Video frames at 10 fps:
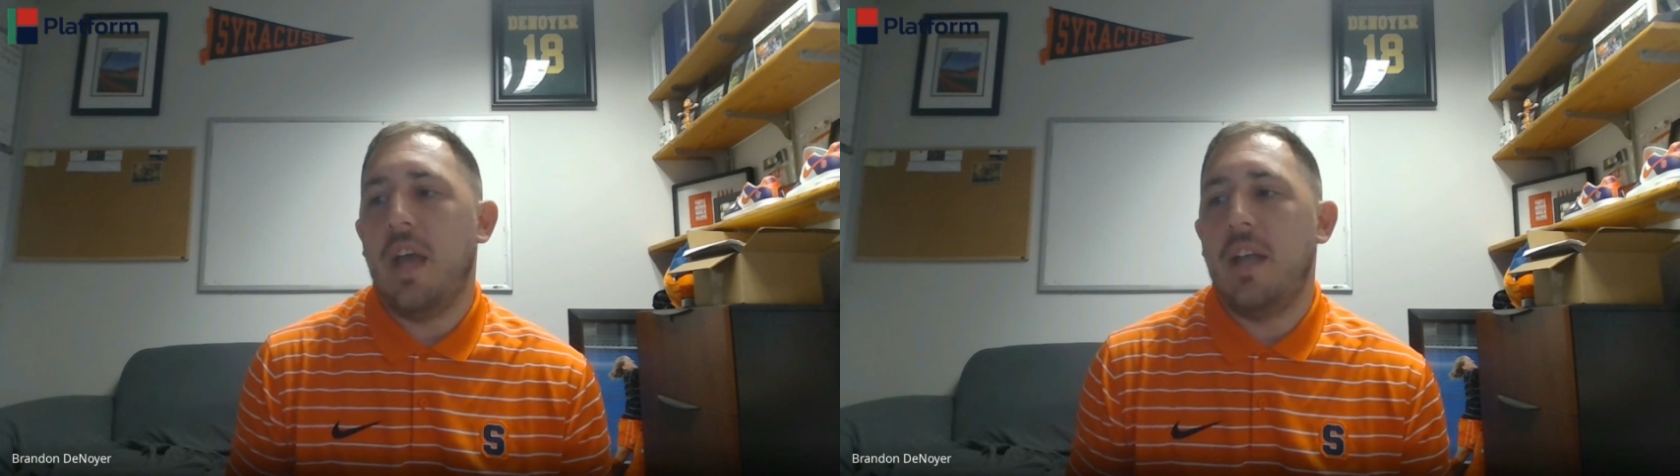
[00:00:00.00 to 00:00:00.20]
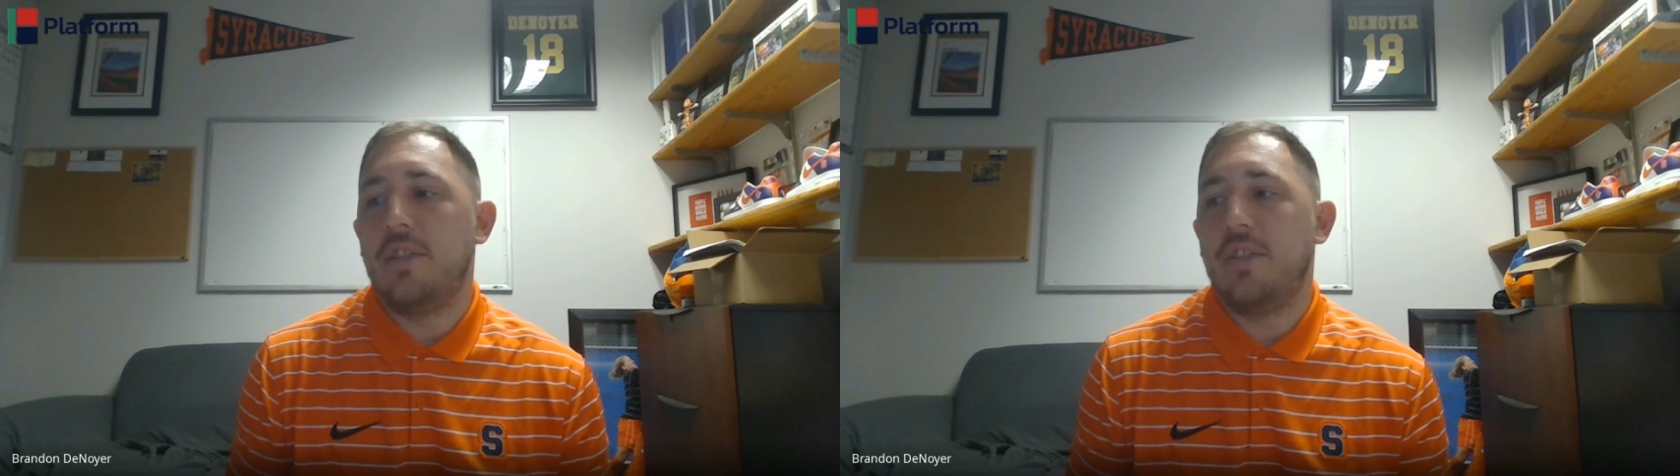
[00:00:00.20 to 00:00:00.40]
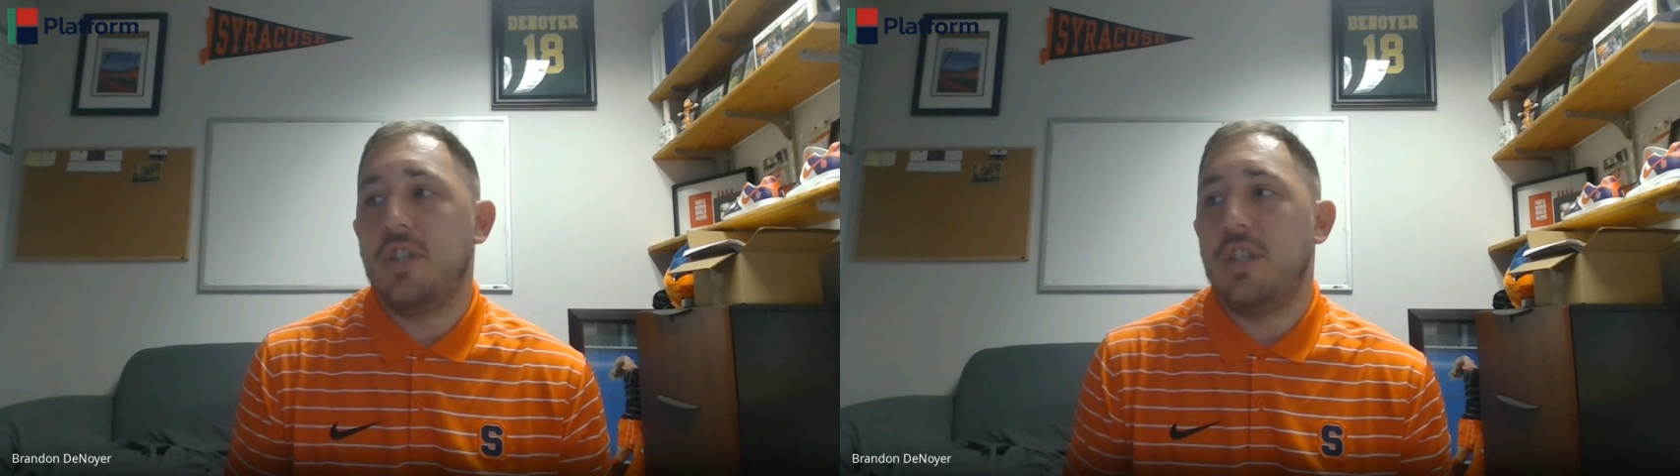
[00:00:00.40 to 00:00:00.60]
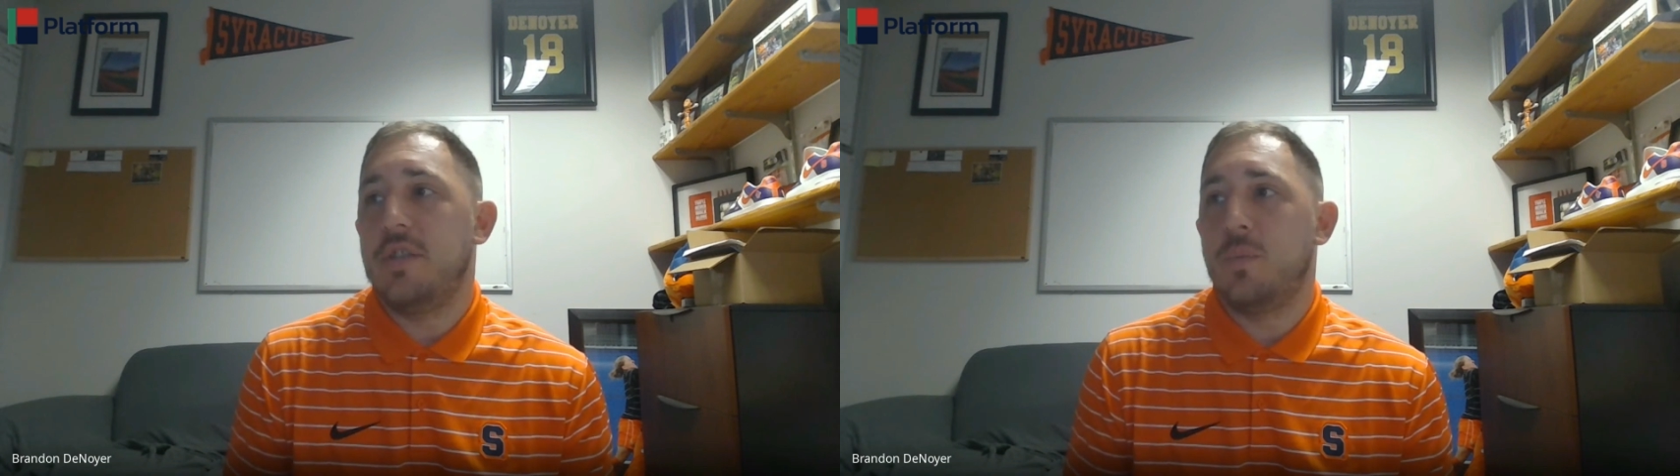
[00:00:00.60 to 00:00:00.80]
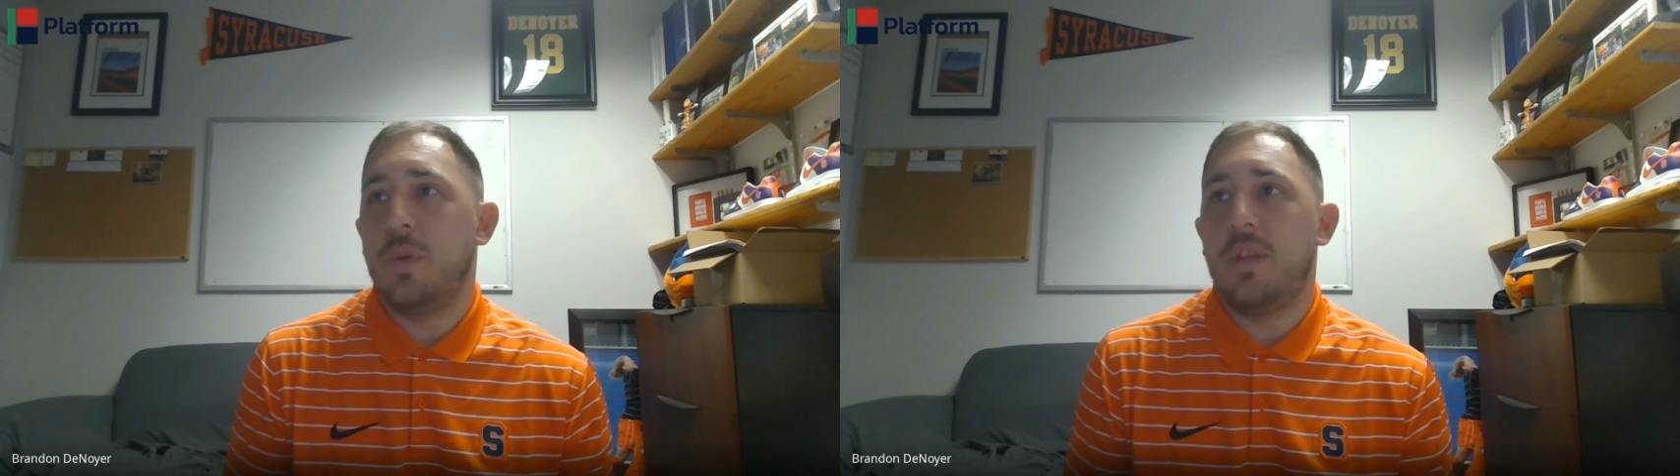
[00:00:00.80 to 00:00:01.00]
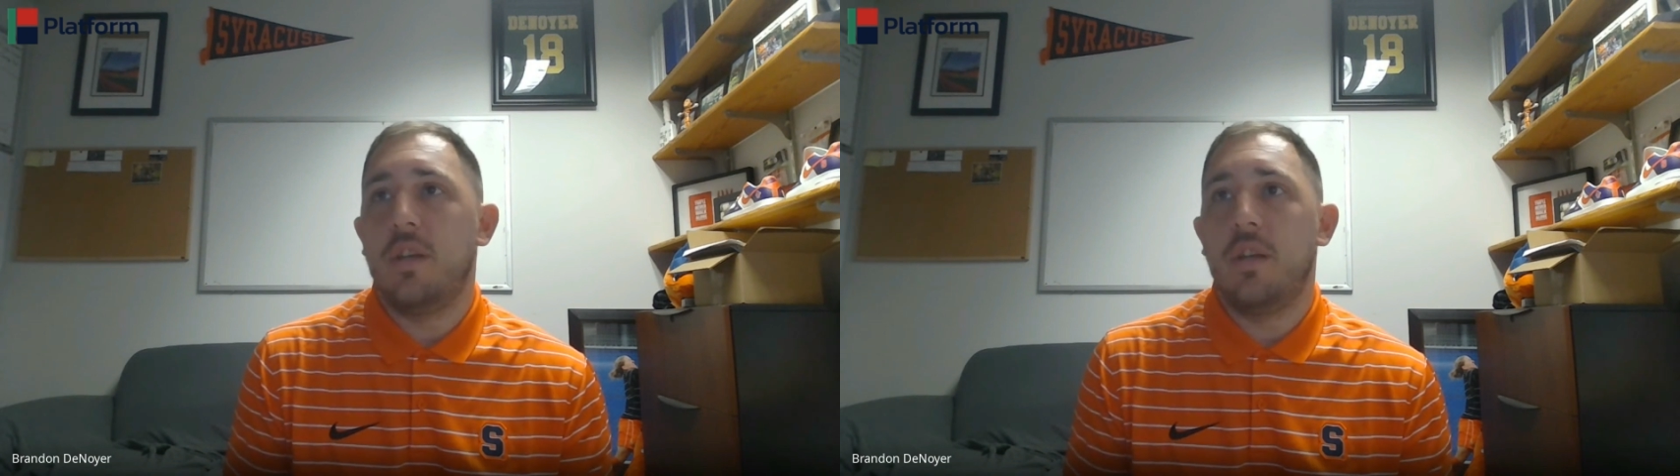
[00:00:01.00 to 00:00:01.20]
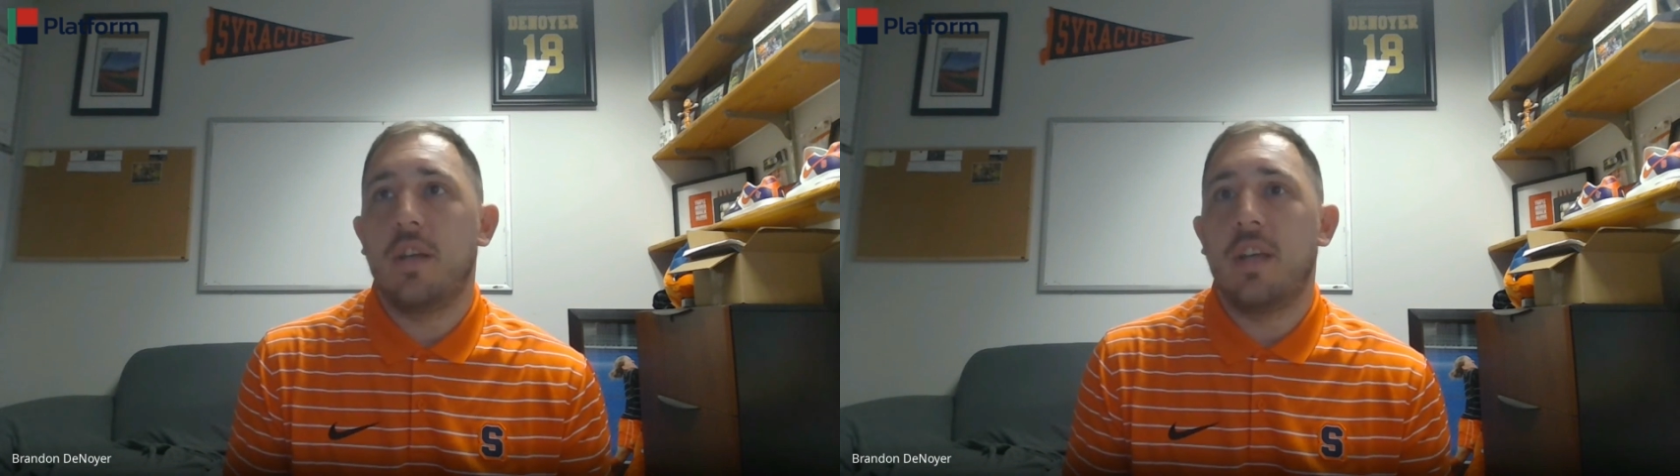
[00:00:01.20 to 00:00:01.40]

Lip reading: and she's with the